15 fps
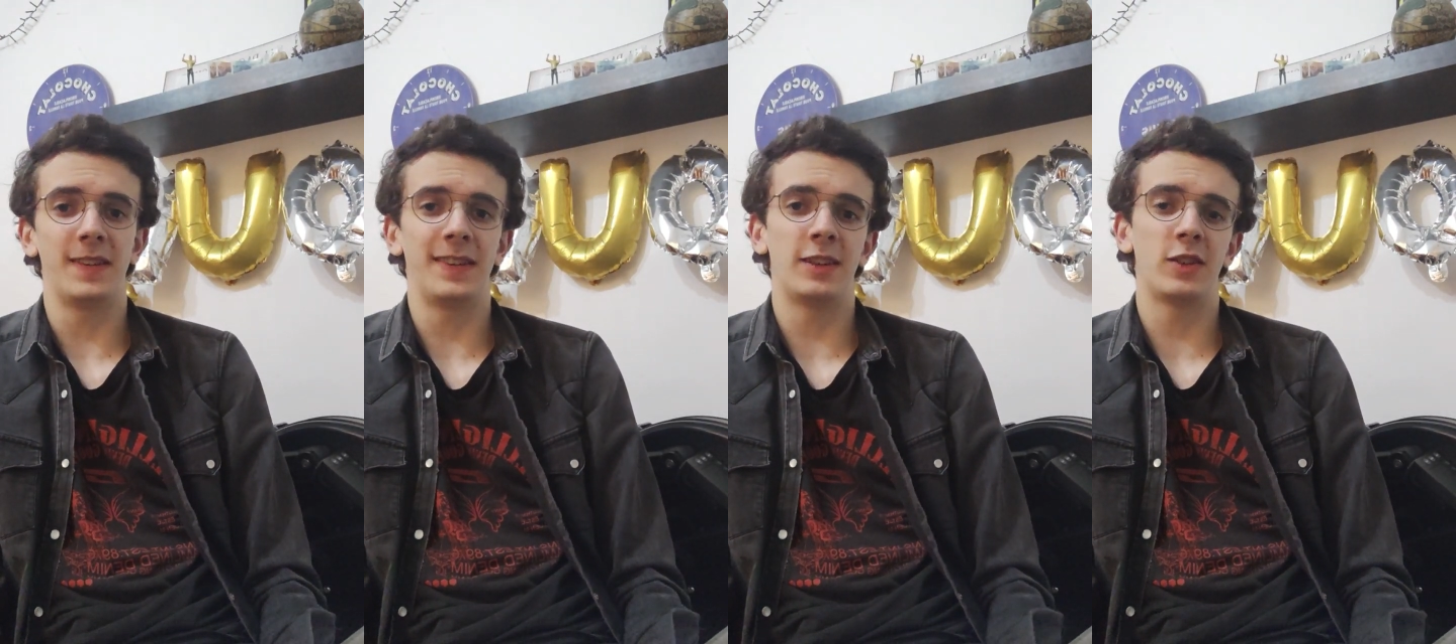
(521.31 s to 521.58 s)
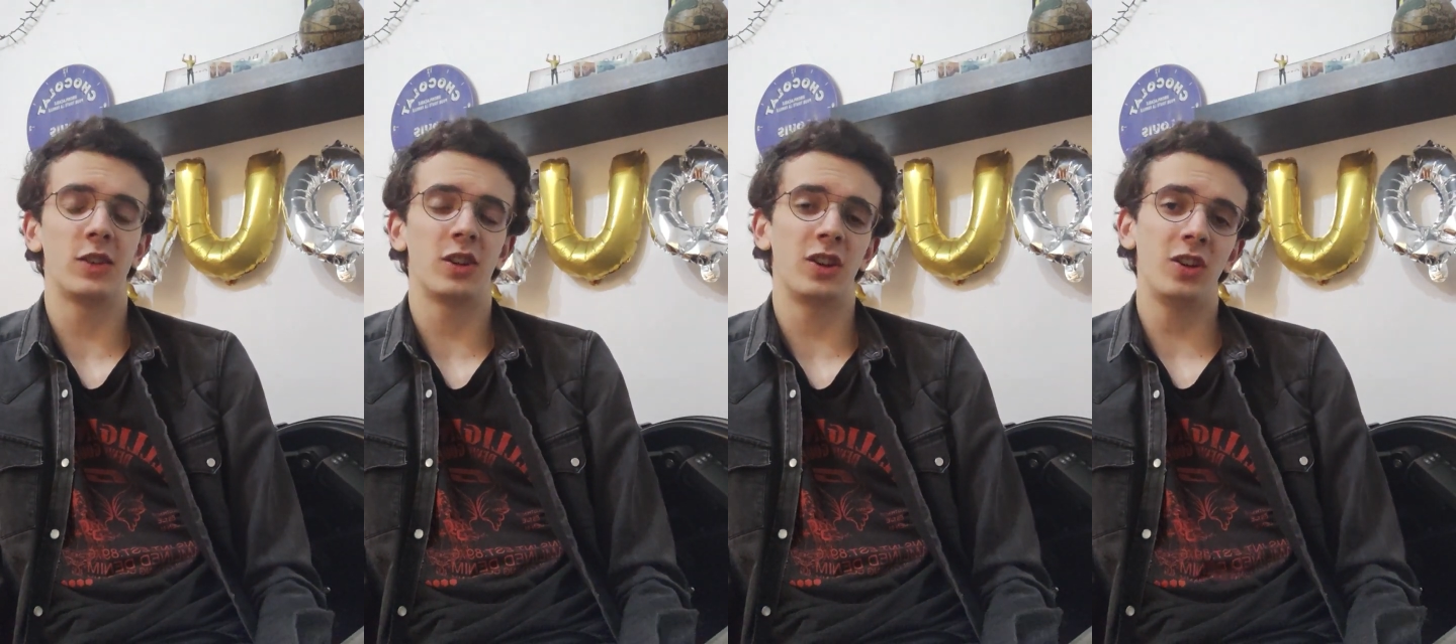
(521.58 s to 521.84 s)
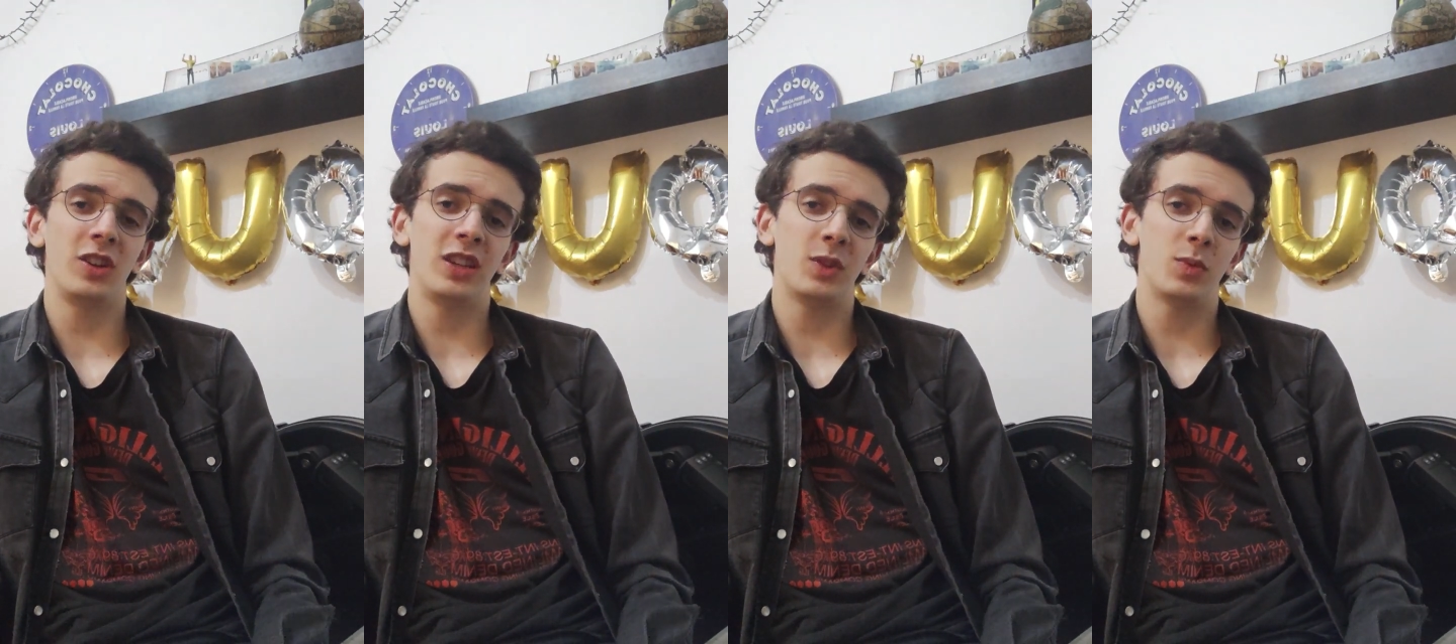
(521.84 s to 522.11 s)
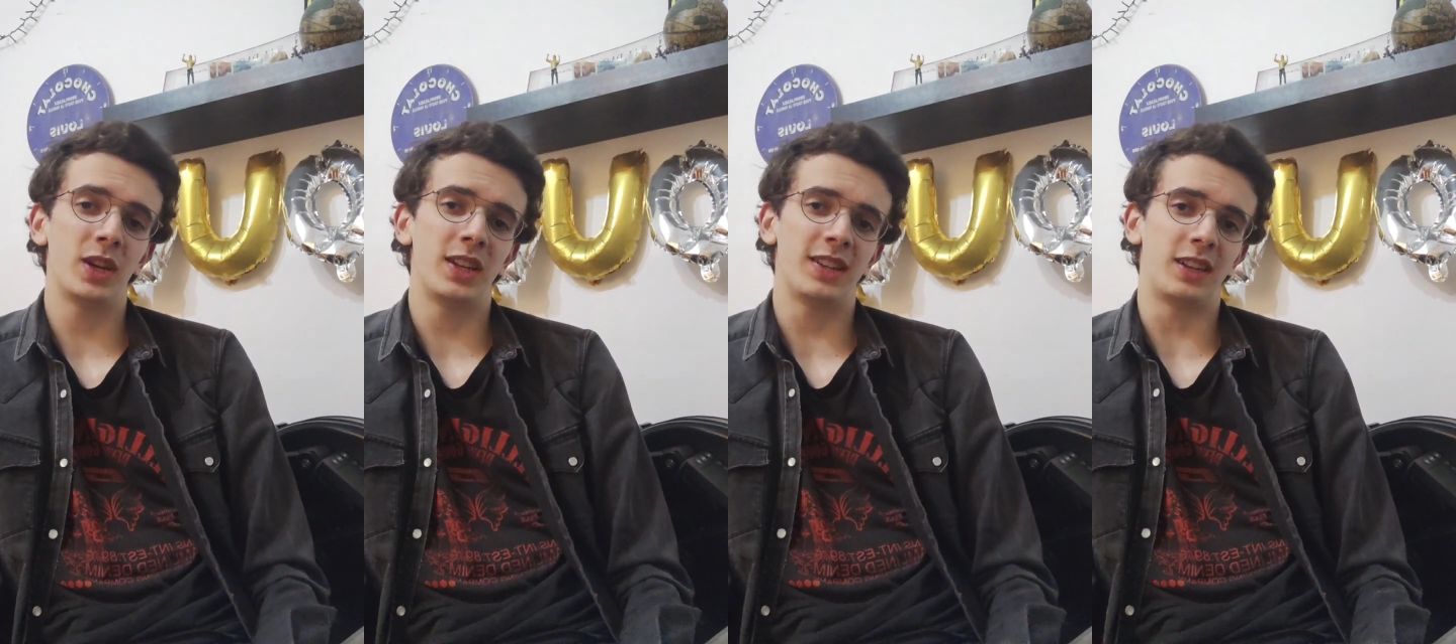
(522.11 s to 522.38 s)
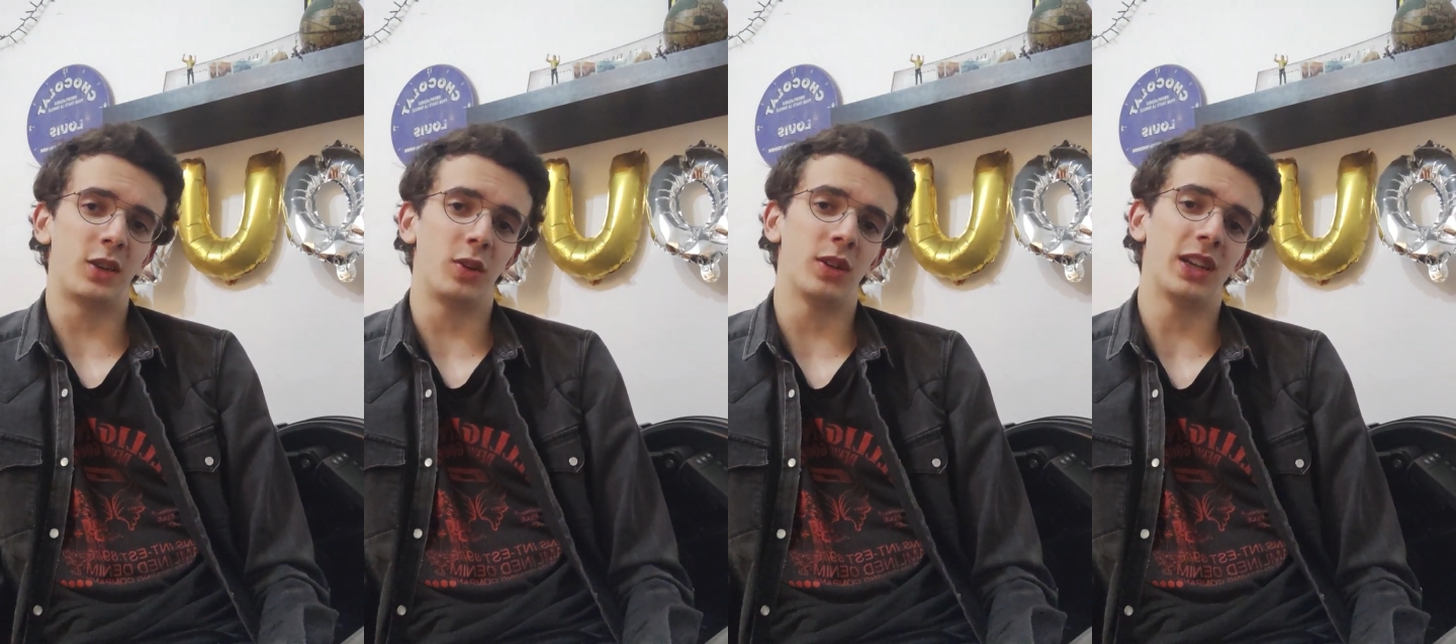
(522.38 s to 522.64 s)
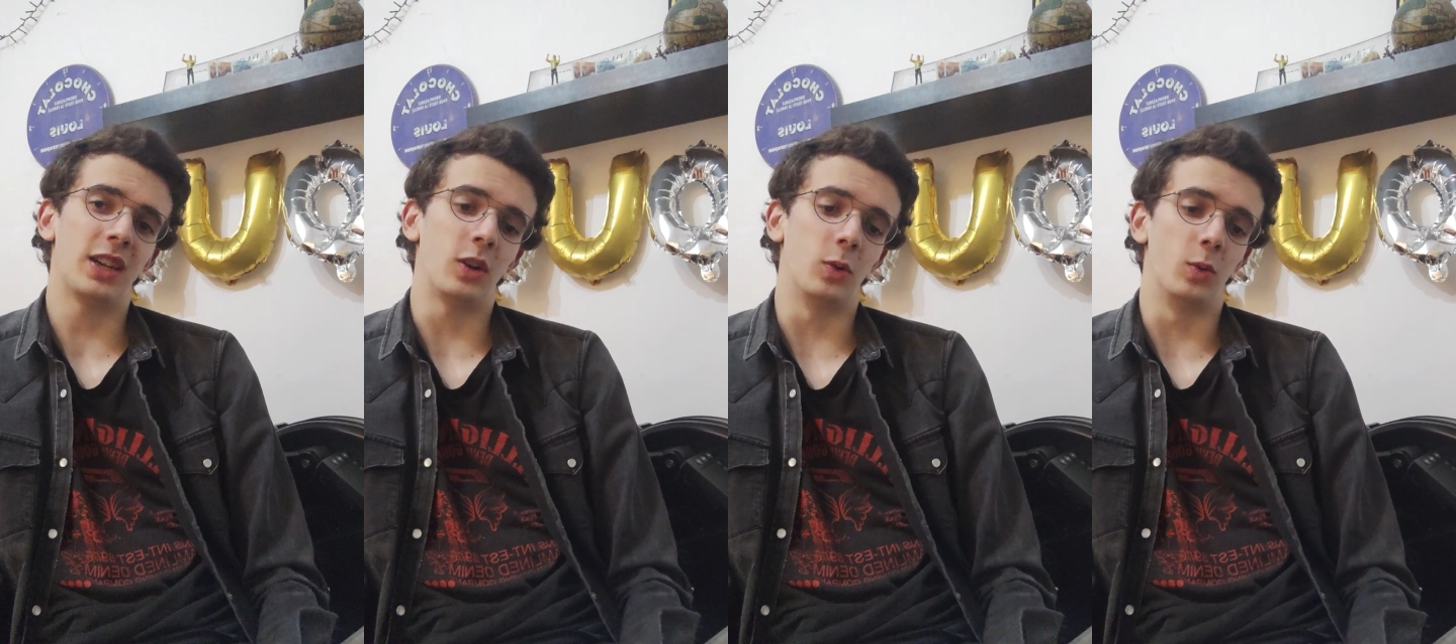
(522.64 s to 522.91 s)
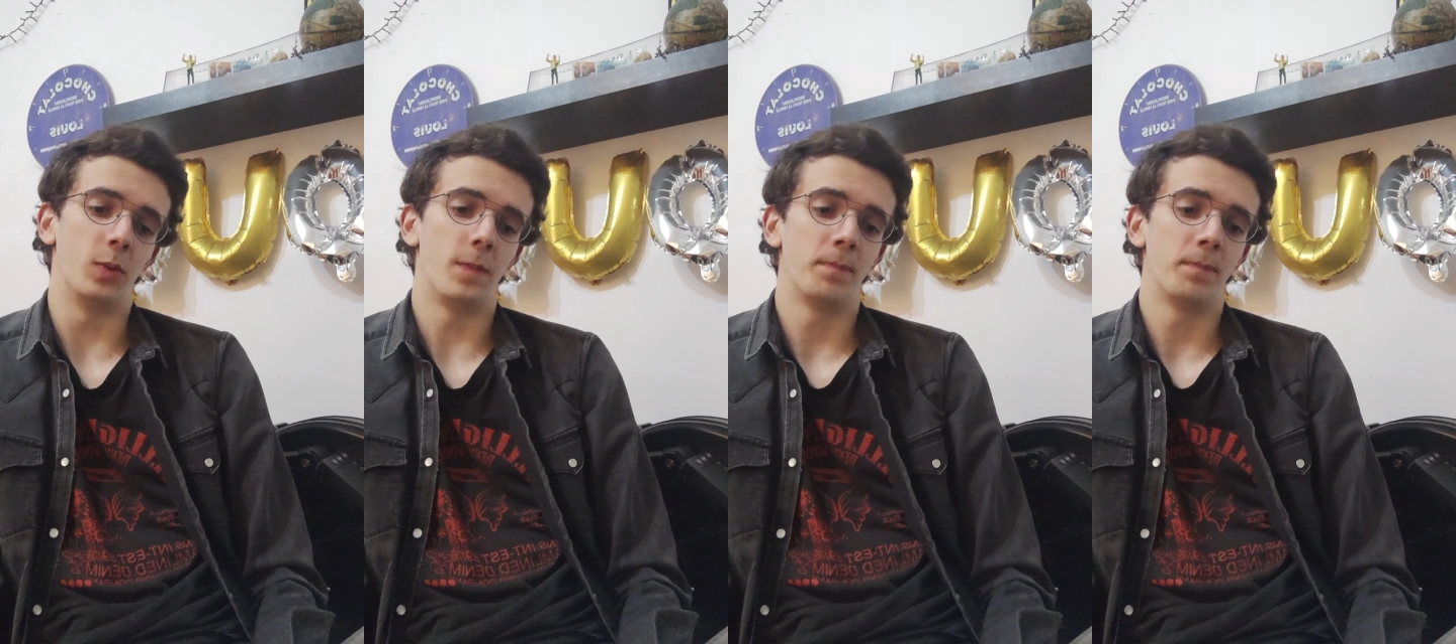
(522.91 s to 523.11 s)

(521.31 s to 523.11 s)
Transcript: in the only way they know how,